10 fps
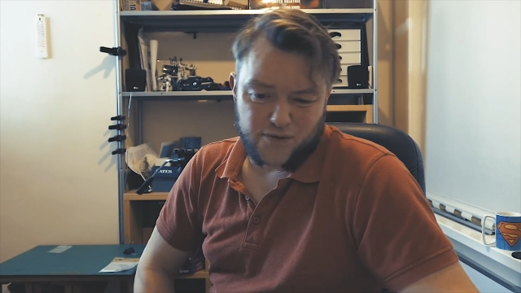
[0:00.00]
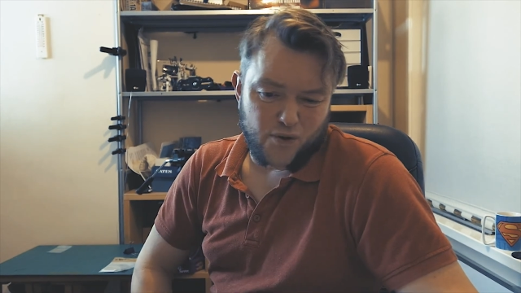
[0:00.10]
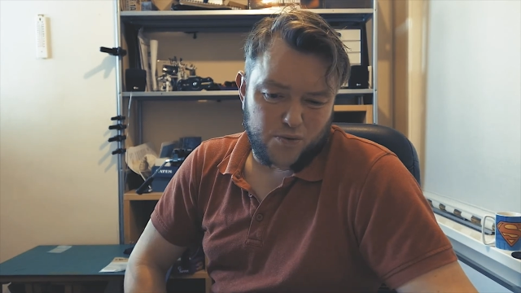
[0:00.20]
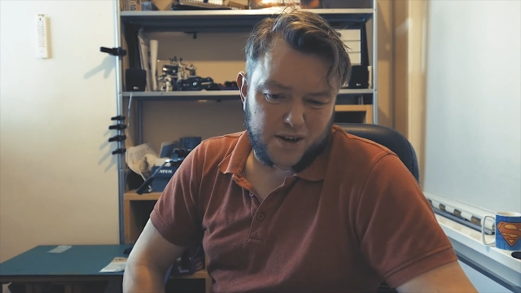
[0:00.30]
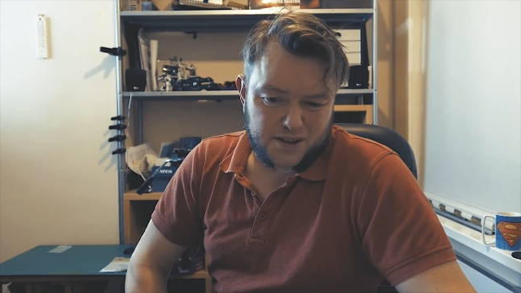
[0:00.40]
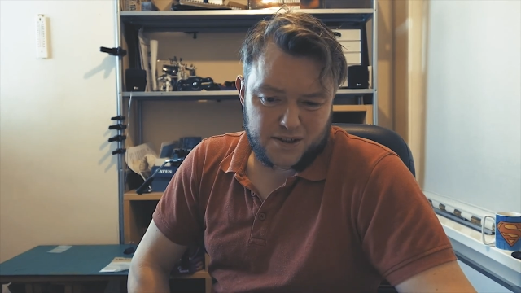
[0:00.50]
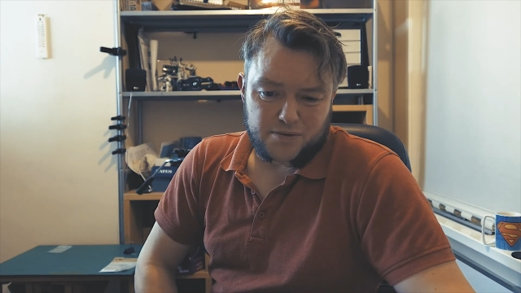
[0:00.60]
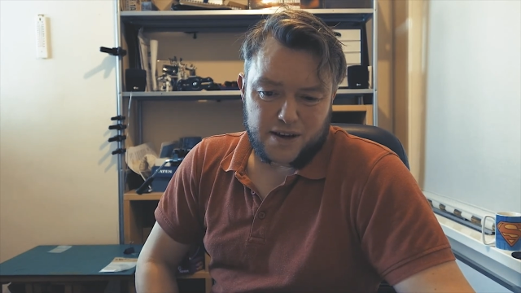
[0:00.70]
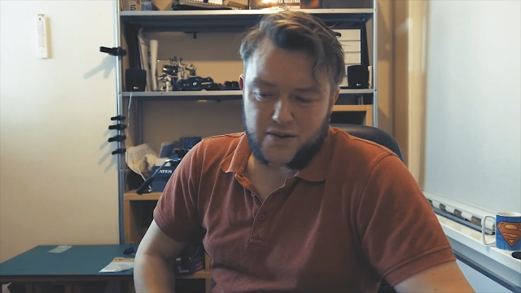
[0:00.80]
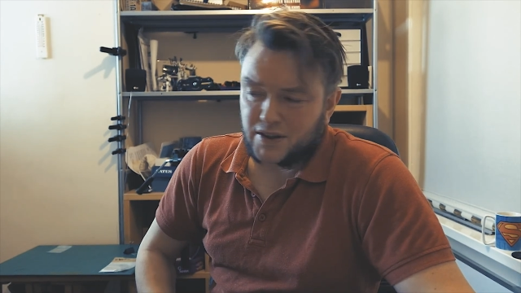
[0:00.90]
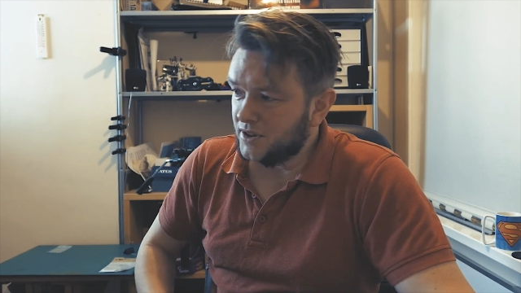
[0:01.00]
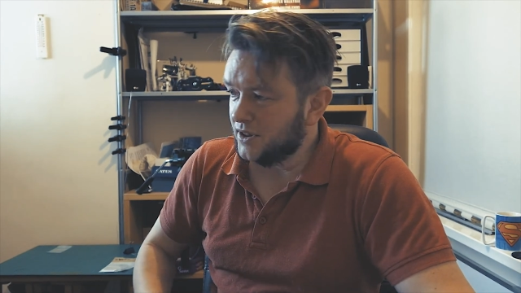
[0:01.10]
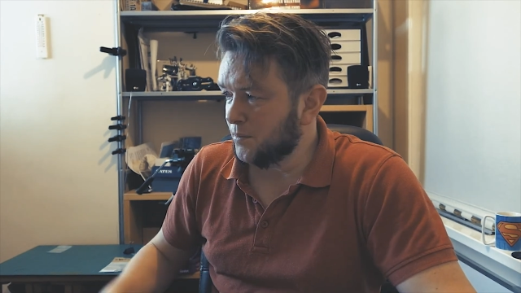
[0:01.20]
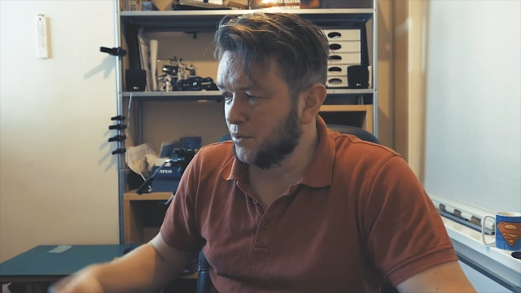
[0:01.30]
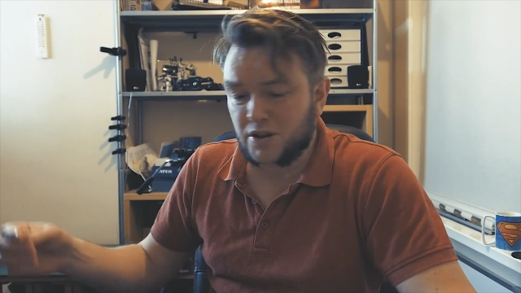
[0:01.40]
4 weeks, whatever,
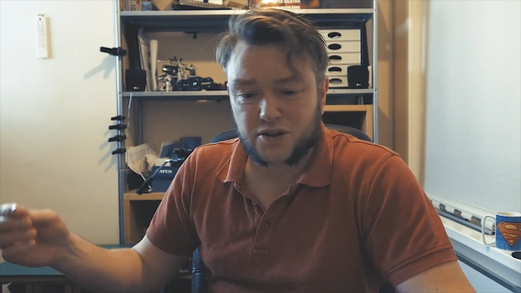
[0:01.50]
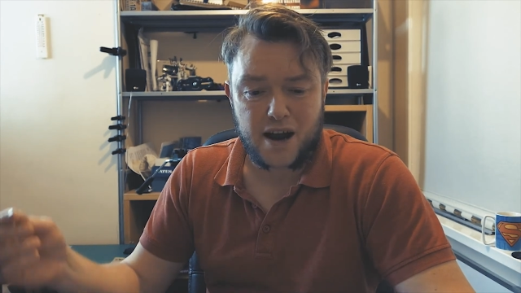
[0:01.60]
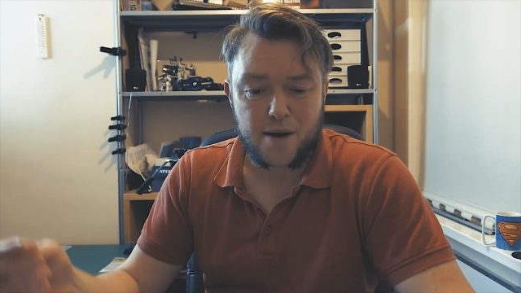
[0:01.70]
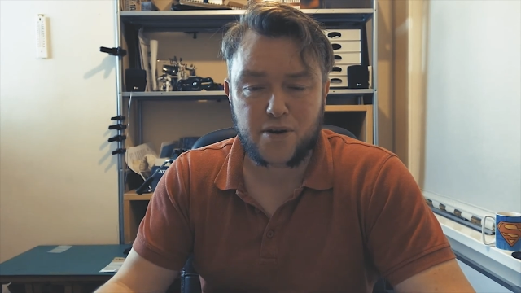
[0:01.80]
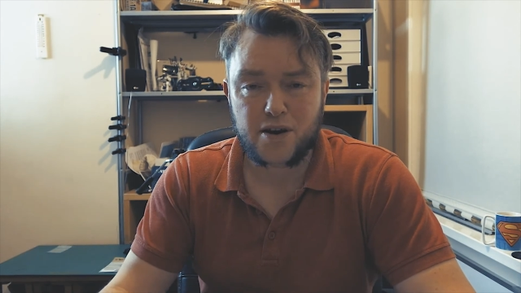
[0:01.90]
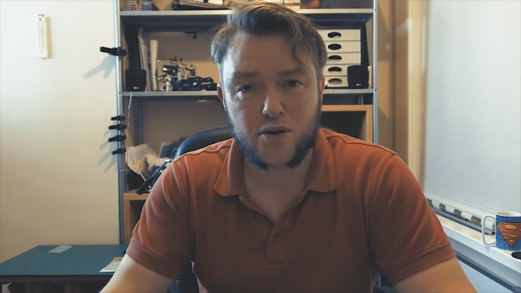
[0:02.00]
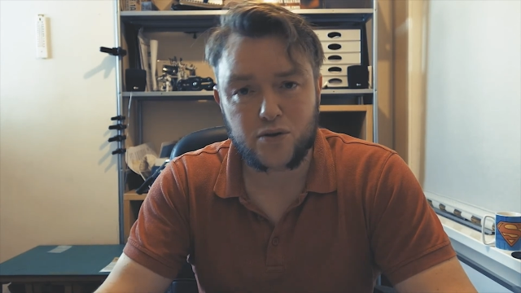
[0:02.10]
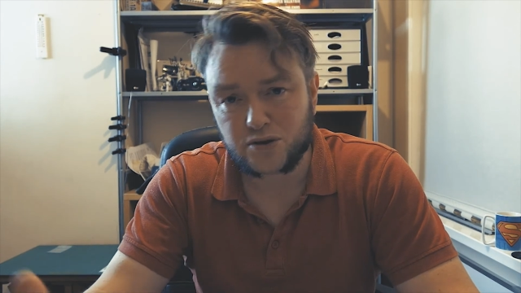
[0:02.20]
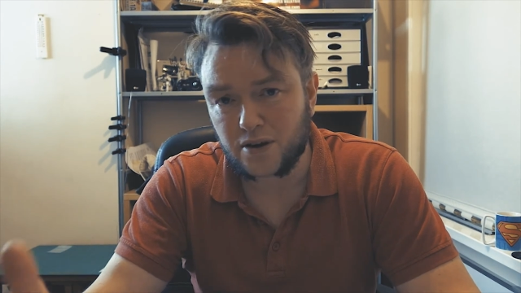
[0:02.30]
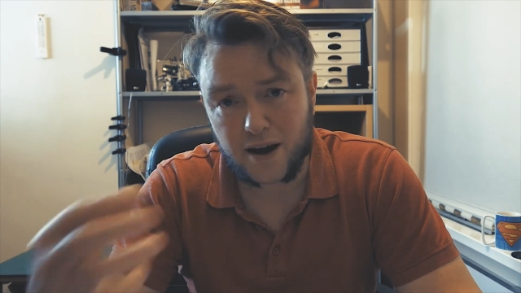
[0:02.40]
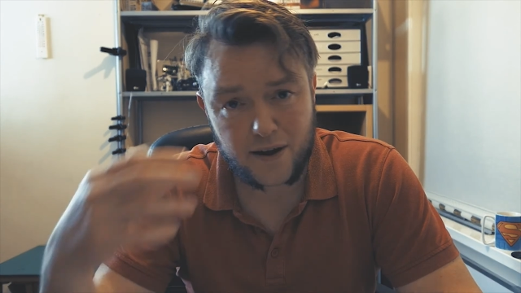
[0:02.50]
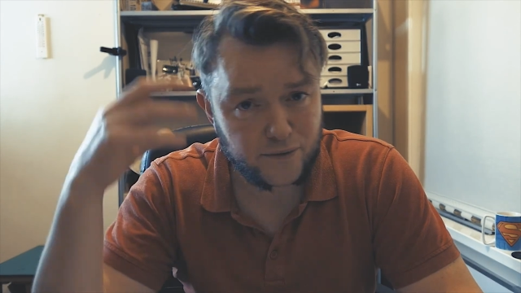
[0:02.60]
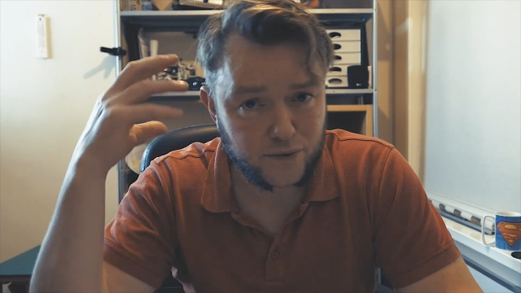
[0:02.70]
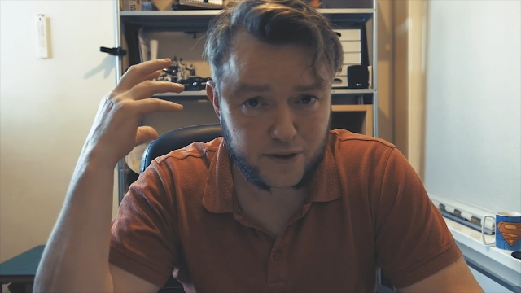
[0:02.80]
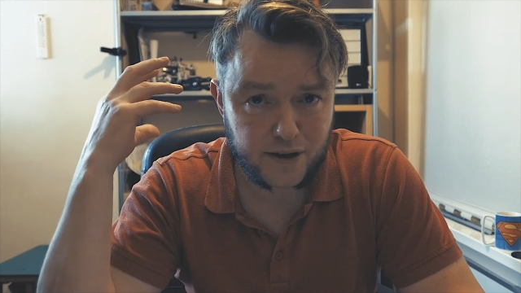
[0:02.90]
since I bought this camera. I also
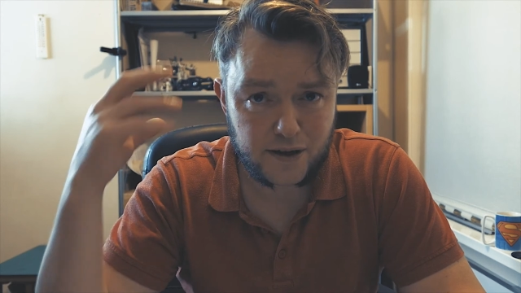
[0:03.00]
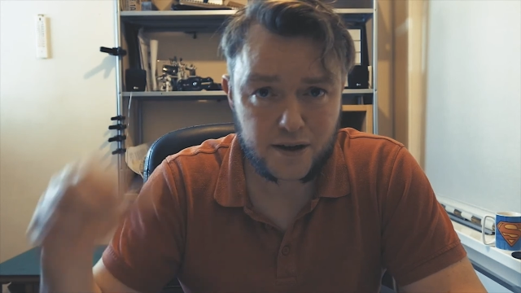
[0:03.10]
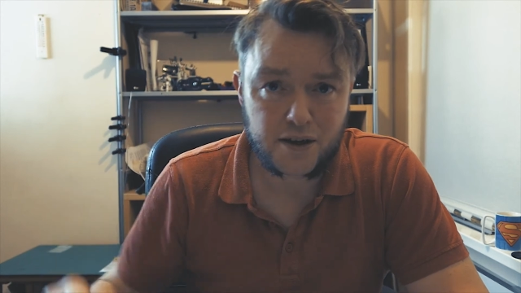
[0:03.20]
have other